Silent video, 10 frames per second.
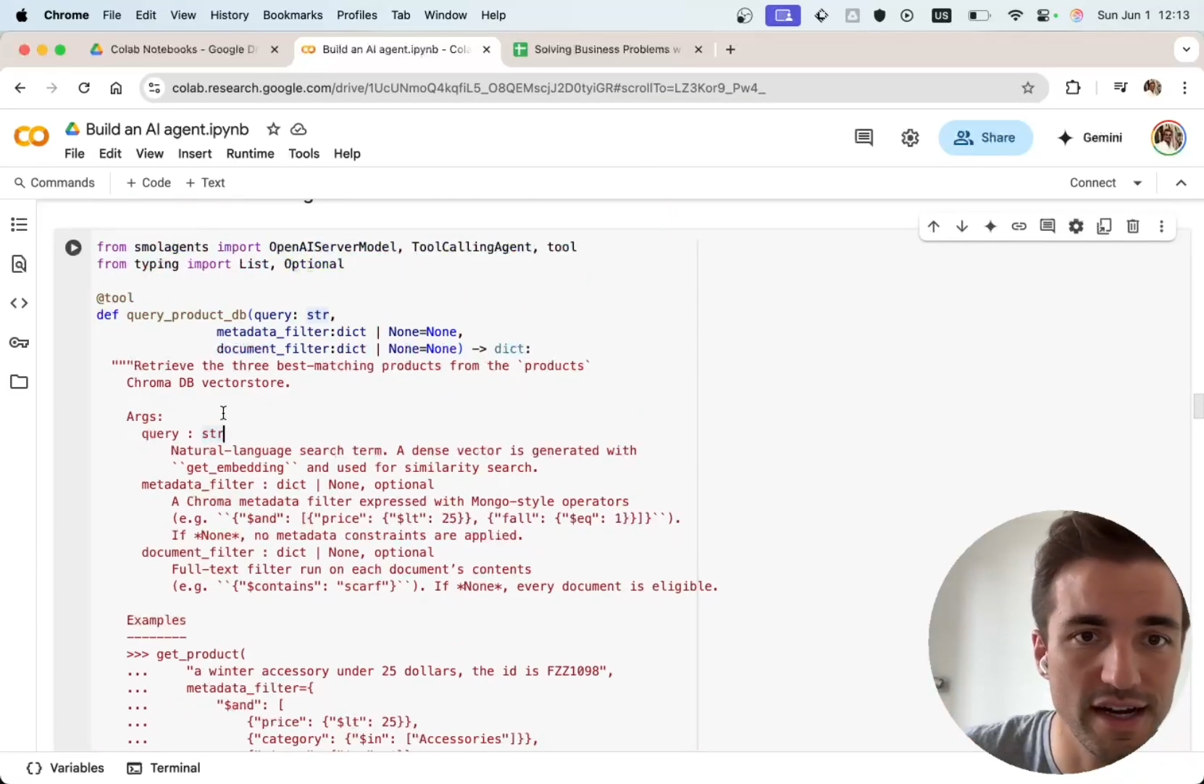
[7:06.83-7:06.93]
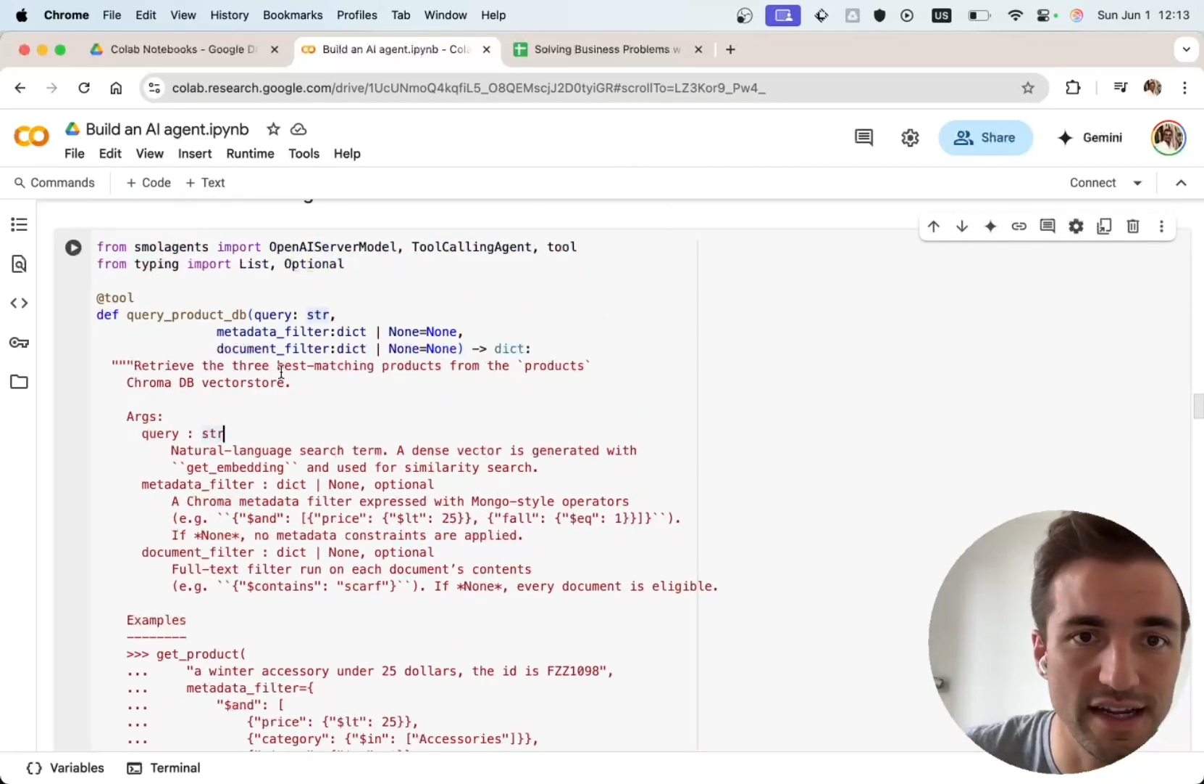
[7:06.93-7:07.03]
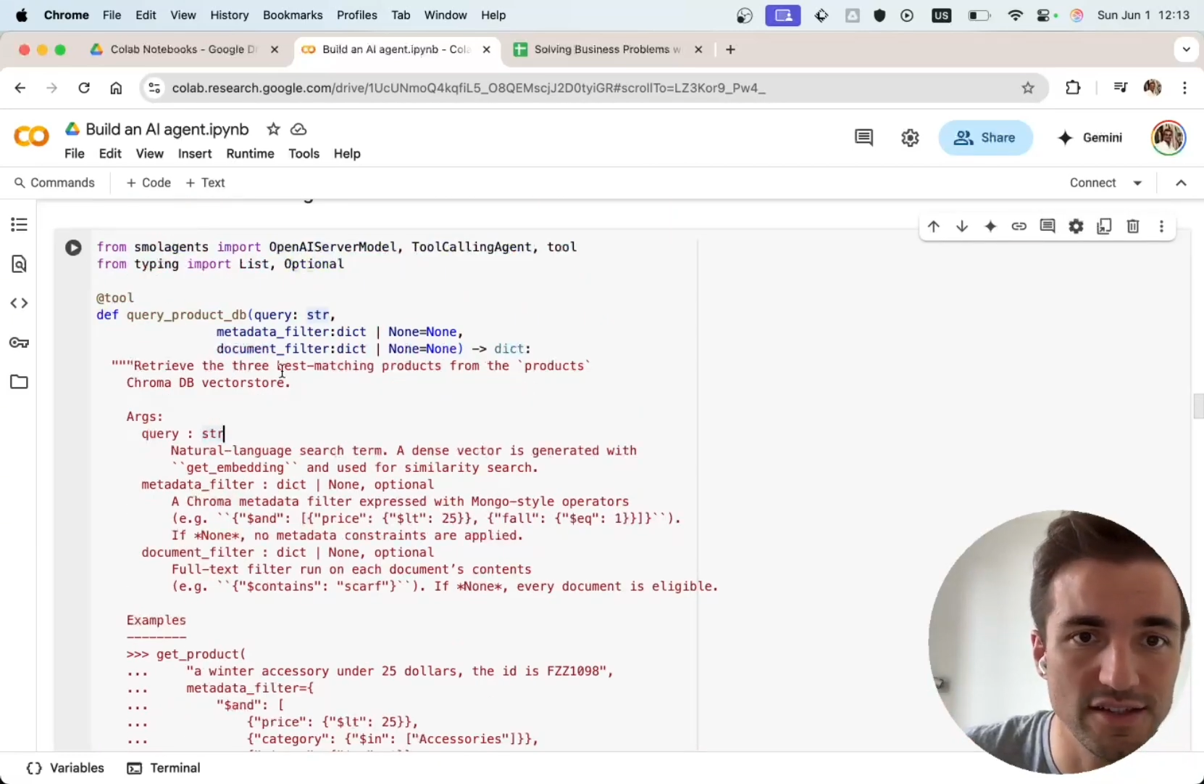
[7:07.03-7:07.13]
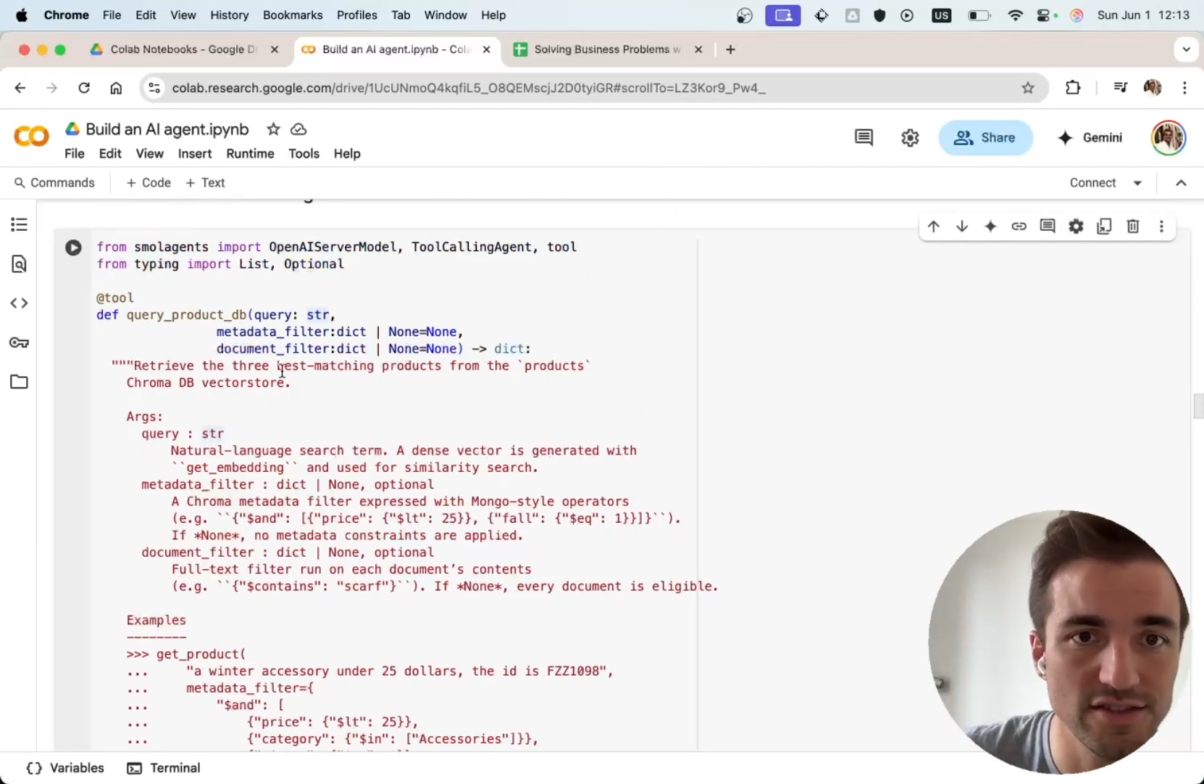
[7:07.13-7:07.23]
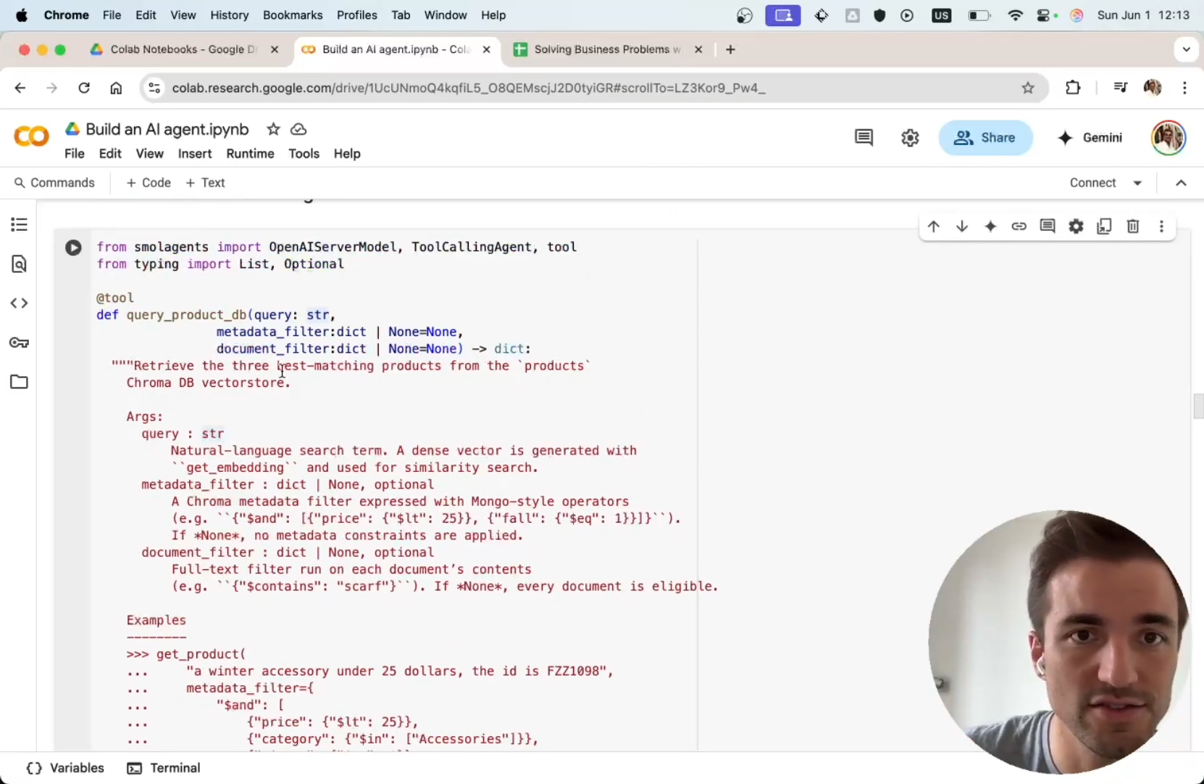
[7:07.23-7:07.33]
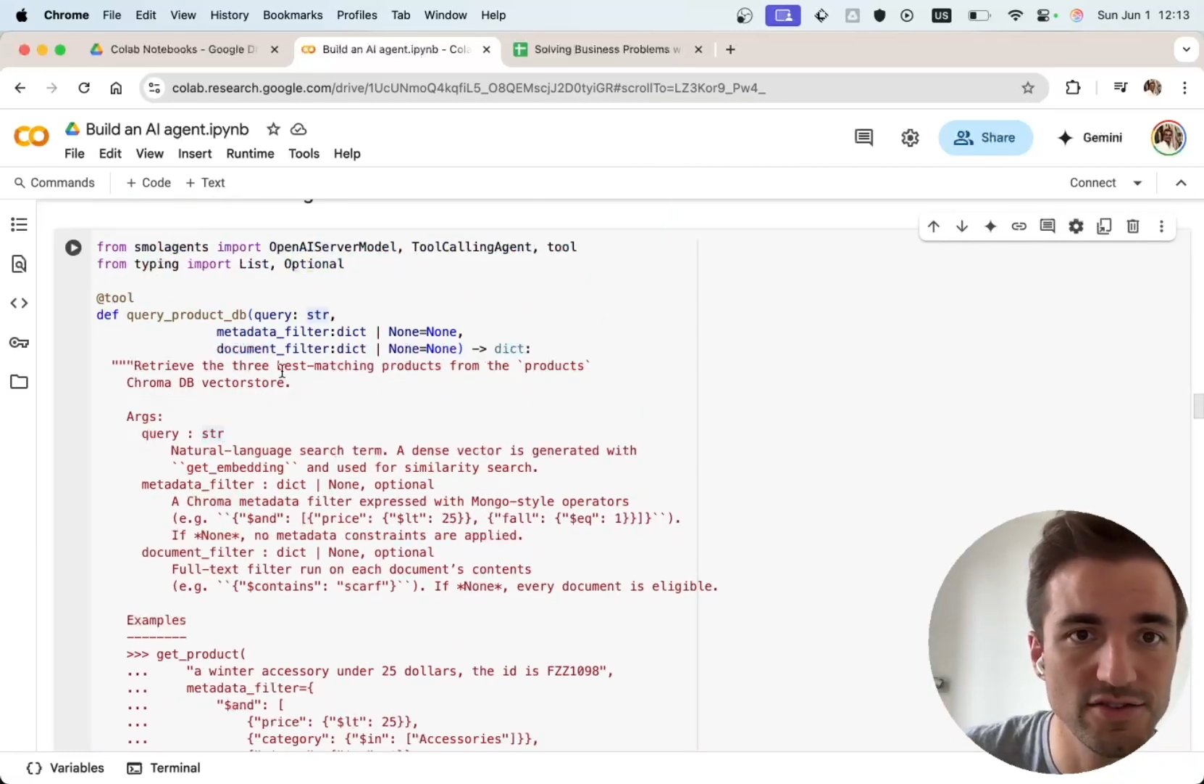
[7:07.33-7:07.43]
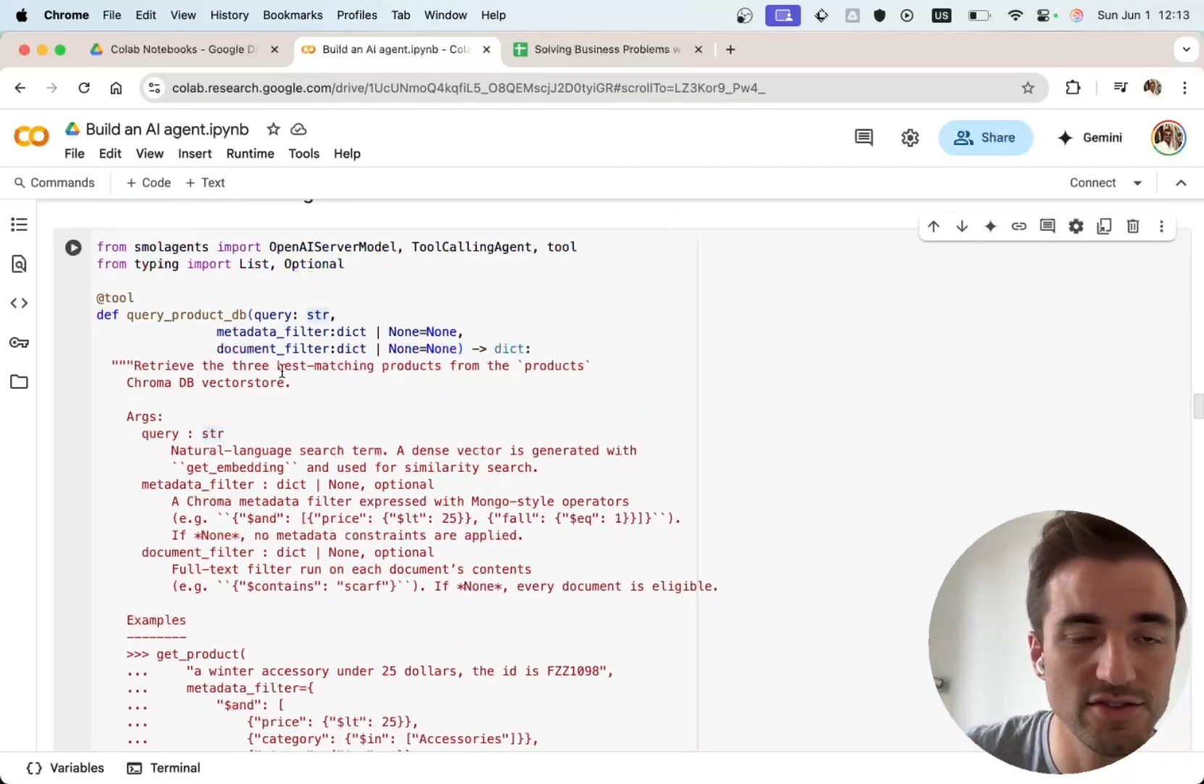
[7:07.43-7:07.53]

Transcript: agent